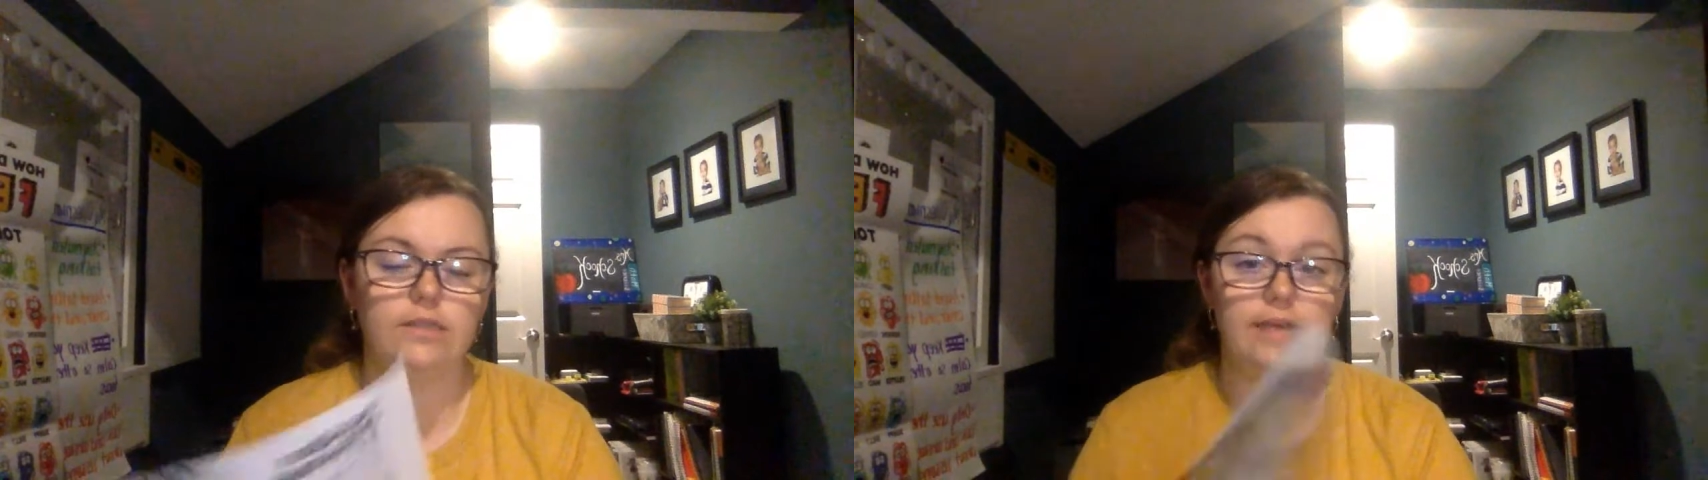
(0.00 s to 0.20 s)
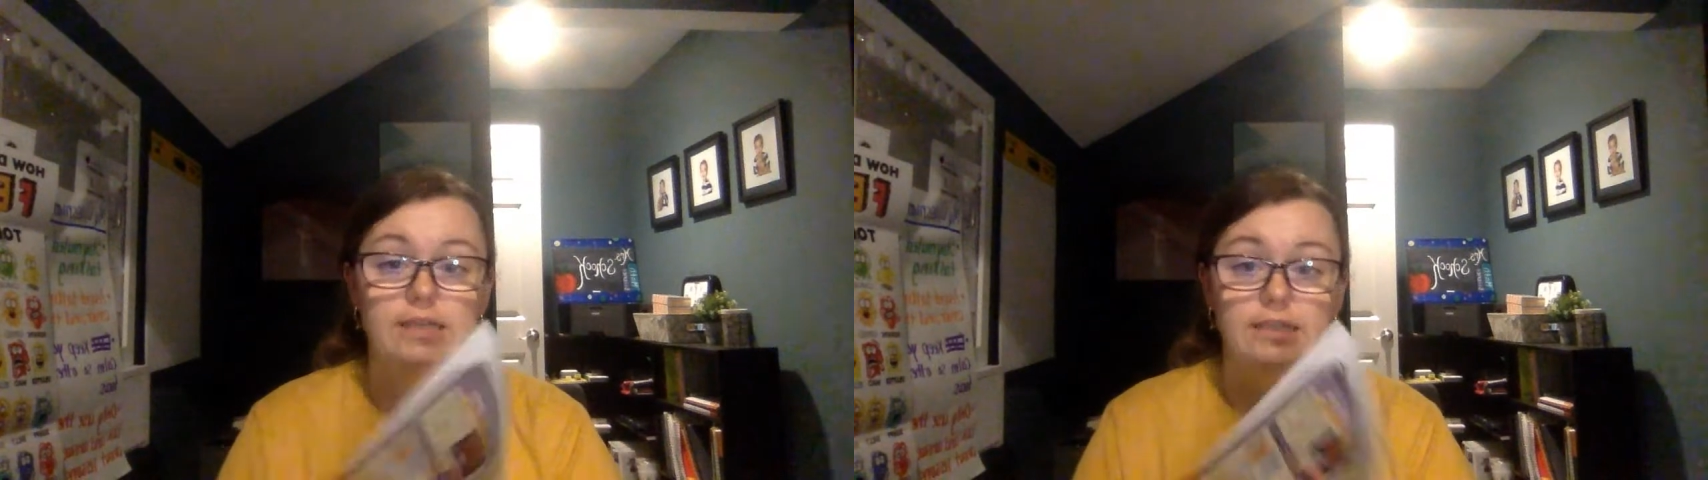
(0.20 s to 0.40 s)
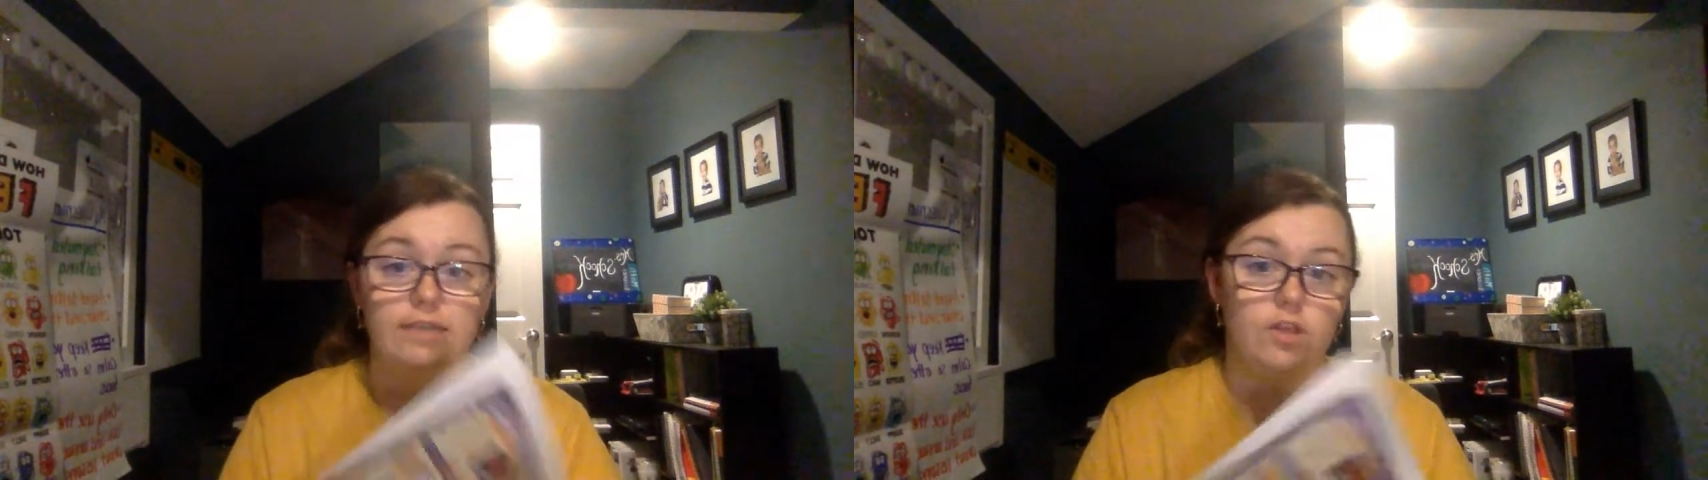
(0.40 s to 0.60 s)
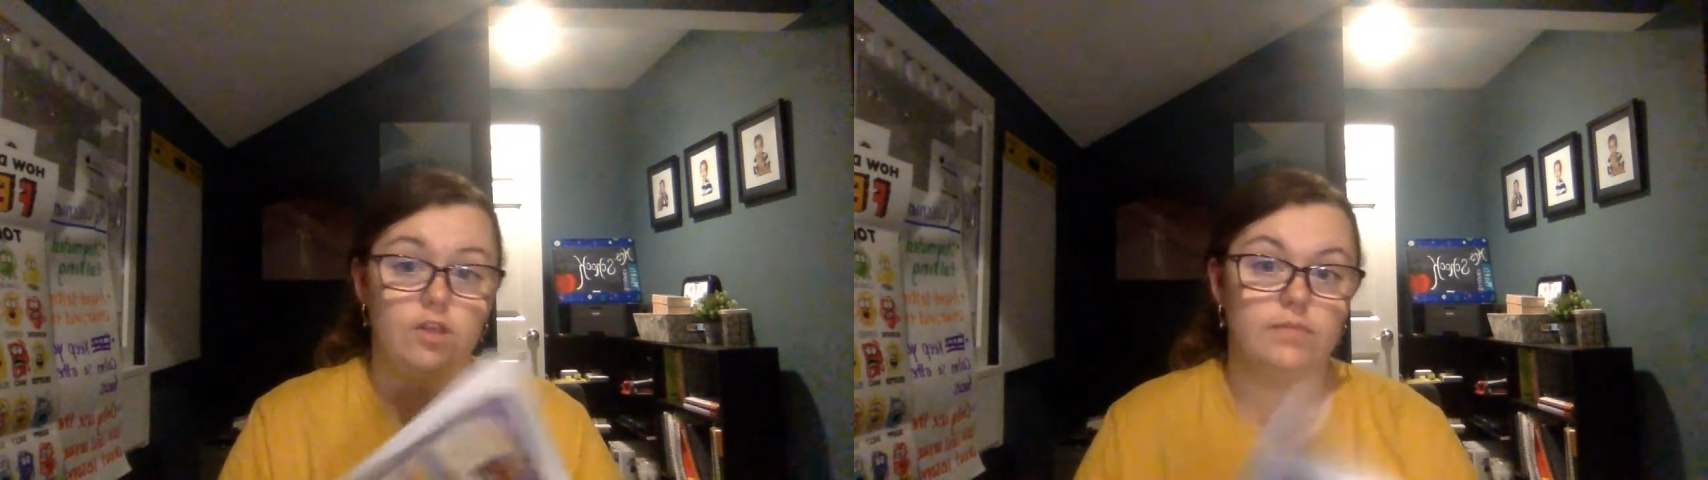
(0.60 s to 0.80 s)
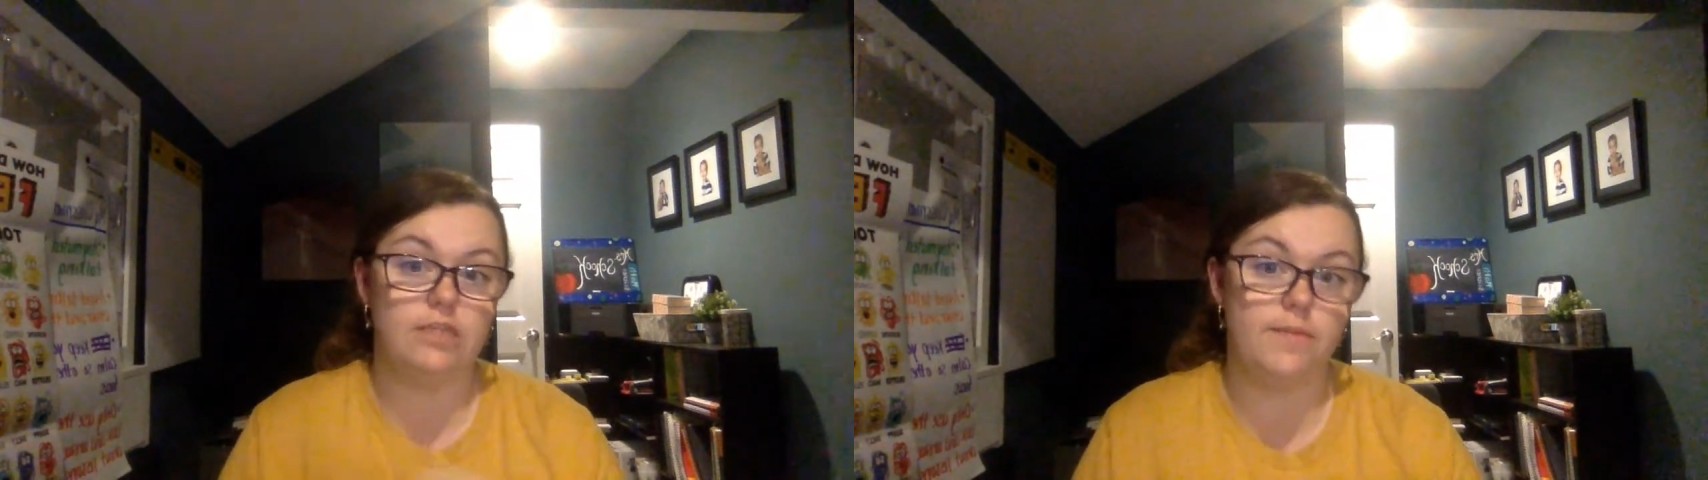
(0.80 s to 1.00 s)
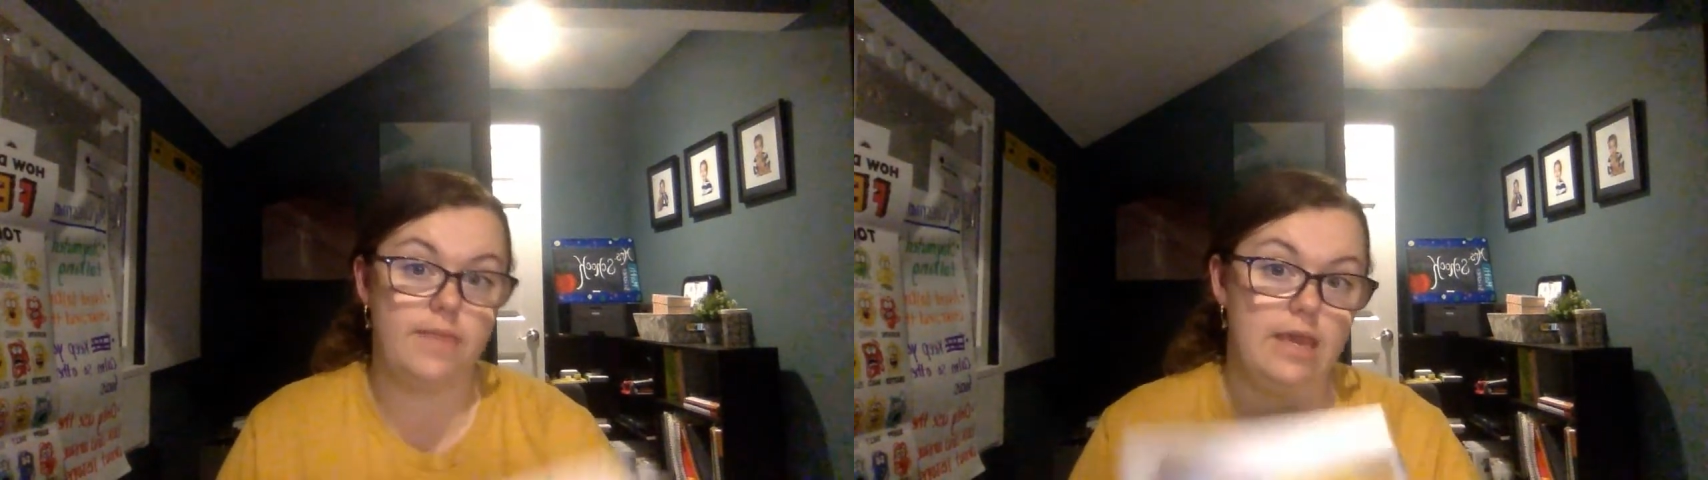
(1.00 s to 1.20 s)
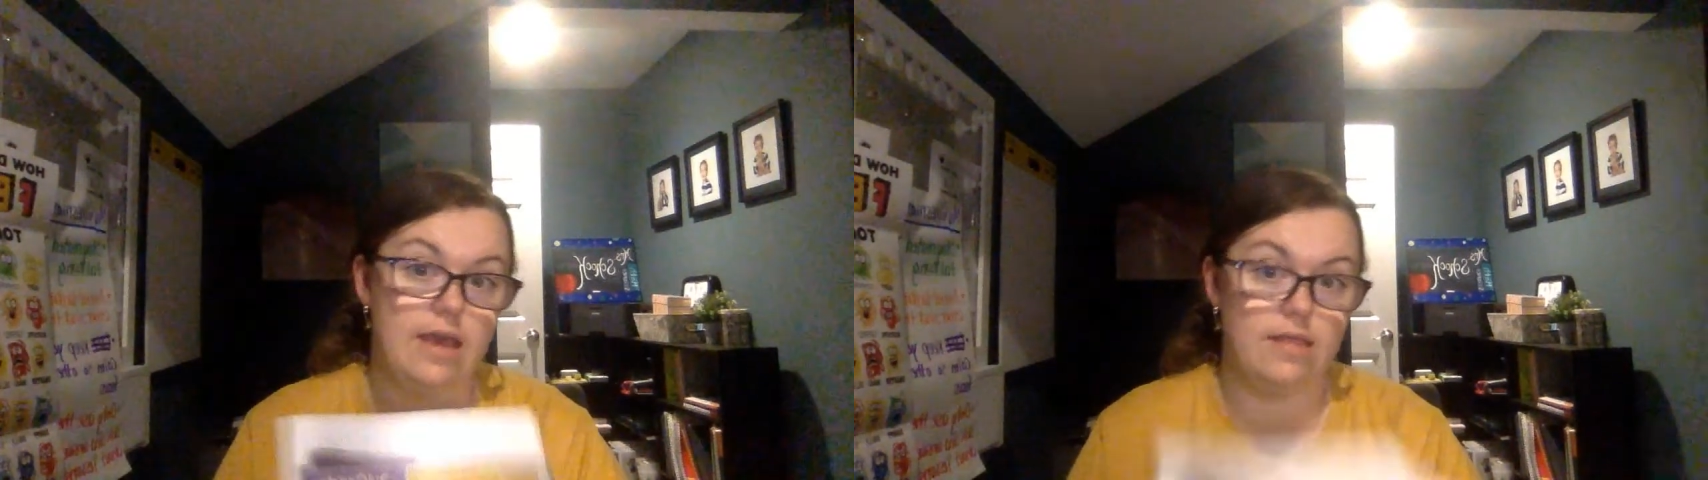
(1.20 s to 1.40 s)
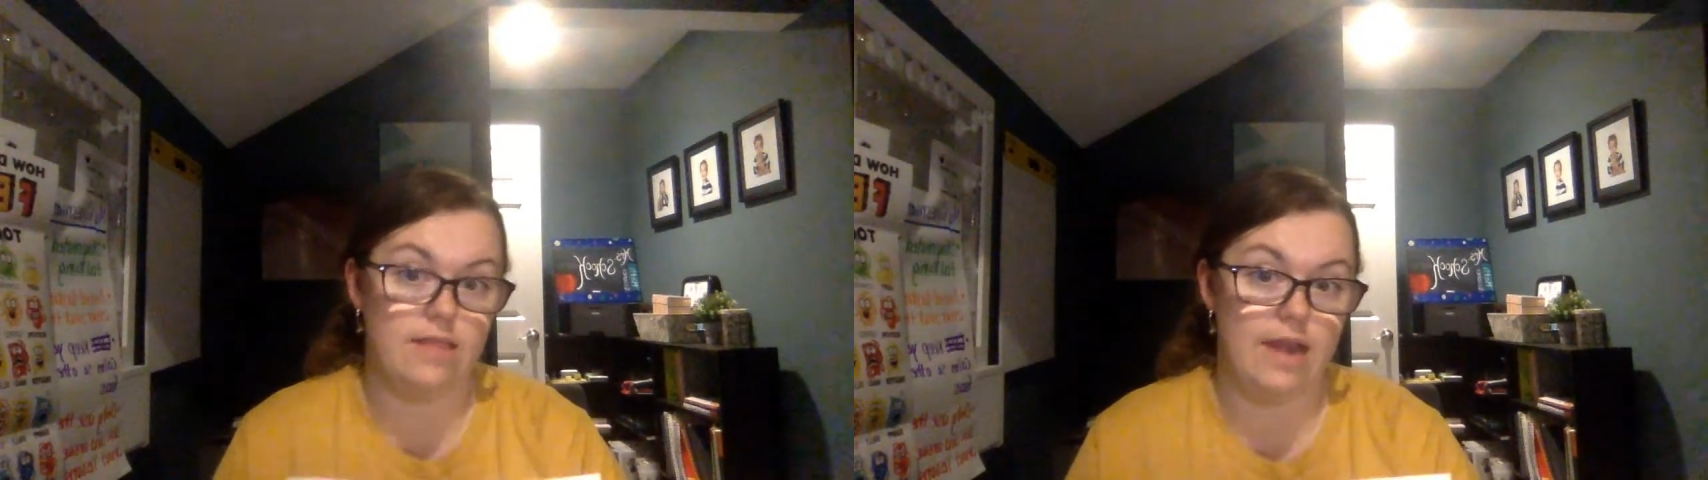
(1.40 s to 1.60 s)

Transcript: they deliver them to me and then